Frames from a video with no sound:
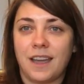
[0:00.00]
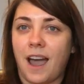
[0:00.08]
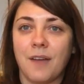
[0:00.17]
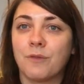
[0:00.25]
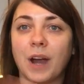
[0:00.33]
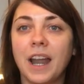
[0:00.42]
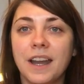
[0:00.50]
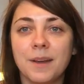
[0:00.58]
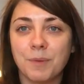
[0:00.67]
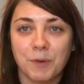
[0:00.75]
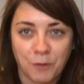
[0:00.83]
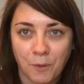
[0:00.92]
I've read
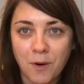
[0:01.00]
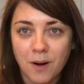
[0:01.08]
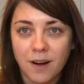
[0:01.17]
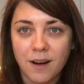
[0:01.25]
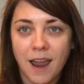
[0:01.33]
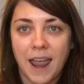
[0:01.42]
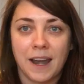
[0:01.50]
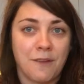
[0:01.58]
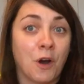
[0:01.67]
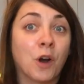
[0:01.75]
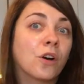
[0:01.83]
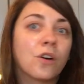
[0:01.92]
it before and
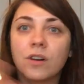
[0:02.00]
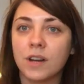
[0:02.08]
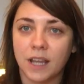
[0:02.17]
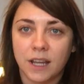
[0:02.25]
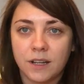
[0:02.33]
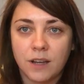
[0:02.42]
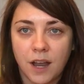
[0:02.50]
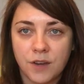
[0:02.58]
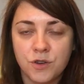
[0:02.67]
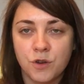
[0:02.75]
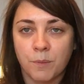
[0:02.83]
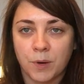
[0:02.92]
I've heard it
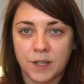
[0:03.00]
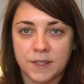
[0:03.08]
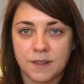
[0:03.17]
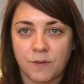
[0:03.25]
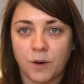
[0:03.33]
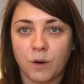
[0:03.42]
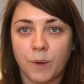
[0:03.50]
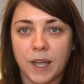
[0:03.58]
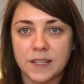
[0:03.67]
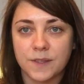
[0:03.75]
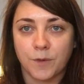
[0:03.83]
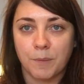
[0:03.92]
in numerous different
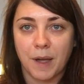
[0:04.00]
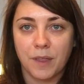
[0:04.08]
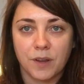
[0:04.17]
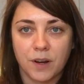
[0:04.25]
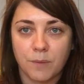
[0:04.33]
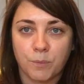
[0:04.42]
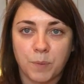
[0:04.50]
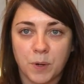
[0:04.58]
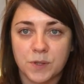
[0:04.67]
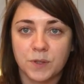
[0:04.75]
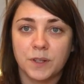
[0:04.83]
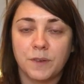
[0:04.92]
ways from other
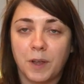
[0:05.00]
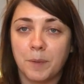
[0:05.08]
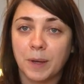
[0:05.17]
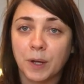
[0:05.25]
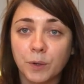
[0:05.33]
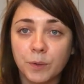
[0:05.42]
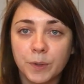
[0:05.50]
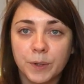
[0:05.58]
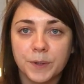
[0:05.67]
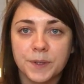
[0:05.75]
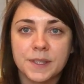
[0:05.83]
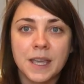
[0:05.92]
personal development
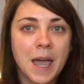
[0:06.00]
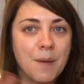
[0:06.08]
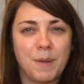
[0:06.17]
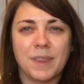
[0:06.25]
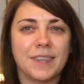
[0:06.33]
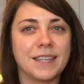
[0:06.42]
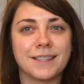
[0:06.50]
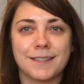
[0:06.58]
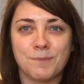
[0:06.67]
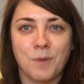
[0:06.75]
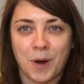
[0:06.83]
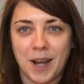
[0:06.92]
gurus. But
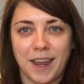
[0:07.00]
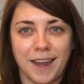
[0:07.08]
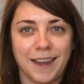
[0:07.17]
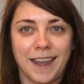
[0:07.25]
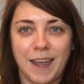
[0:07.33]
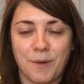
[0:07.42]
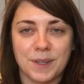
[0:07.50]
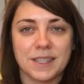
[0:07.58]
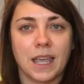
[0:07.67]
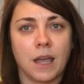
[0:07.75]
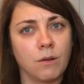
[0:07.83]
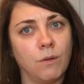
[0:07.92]
this morning it
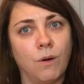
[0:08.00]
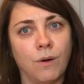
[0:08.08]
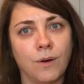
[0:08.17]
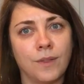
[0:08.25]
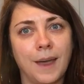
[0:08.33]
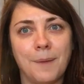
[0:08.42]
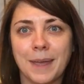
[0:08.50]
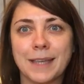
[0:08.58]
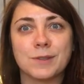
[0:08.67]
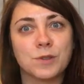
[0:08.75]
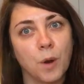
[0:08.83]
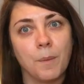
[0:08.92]
was like, oh, that
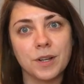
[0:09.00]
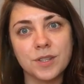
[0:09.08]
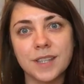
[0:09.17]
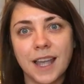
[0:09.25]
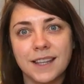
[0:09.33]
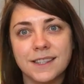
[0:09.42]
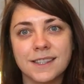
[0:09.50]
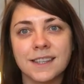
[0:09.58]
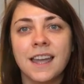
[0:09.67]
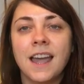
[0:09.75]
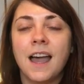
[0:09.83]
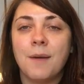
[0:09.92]
makes so much sense,
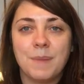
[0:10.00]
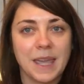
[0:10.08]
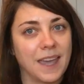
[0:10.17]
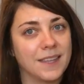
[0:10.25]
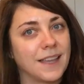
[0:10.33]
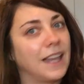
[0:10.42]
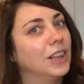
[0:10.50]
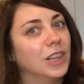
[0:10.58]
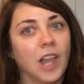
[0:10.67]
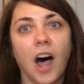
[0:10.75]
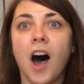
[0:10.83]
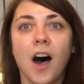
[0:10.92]
because I
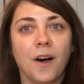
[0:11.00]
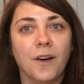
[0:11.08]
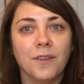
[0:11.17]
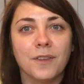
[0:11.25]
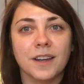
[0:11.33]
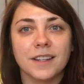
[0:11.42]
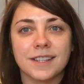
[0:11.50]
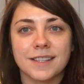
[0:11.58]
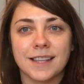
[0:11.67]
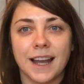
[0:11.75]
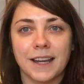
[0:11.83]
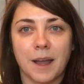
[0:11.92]
love to
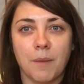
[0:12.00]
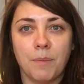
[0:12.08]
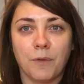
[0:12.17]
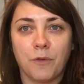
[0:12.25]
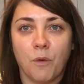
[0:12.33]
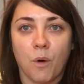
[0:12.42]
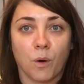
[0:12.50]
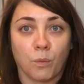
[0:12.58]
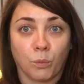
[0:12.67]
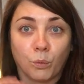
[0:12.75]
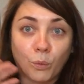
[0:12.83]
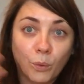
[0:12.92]
sign up
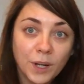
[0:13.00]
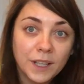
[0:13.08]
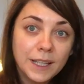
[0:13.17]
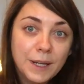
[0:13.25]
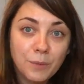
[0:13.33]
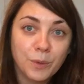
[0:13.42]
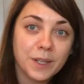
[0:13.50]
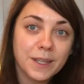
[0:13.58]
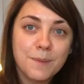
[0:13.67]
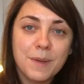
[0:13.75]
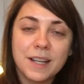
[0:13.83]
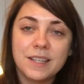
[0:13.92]
for really,
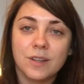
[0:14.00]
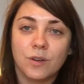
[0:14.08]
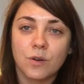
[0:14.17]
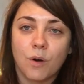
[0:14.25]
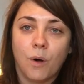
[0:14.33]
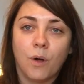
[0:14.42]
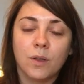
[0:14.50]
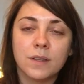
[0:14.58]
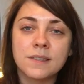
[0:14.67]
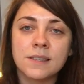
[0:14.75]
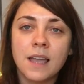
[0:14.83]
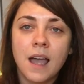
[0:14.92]
really big deal
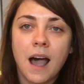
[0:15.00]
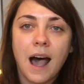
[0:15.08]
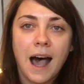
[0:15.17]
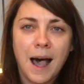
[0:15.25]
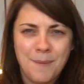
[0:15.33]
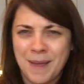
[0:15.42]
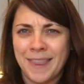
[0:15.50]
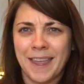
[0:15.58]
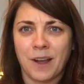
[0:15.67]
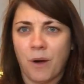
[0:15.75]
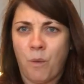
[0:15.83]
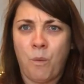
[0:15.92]
goals and
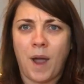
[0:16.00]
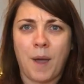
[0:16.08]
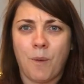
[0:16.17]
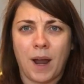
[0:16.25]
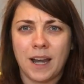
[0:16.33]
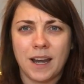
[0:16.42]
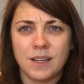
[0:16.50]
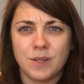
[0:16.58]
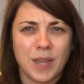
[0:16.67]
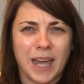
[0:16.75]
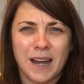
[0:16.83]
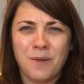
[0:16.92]
then go, wait, why did I
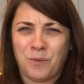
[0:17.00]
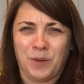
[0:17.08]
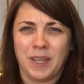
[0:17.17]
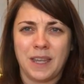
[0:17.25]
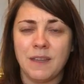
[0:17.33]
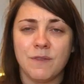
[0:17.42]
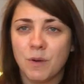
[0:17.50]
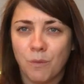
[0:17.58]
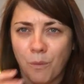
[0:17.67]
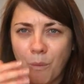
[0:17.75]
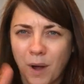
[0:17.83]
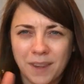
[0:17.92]
do that? I don't really
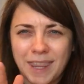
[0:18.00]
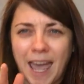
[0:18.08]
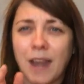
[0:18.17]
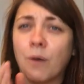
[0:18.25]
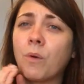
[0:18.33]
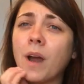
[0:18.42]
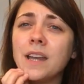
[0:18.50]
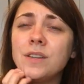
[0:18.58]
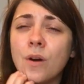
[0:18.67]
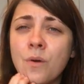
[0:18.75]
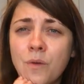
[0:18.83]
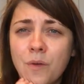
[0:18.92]
even want that, or I
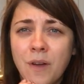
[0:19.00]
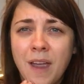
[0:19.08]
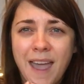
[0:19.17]
don't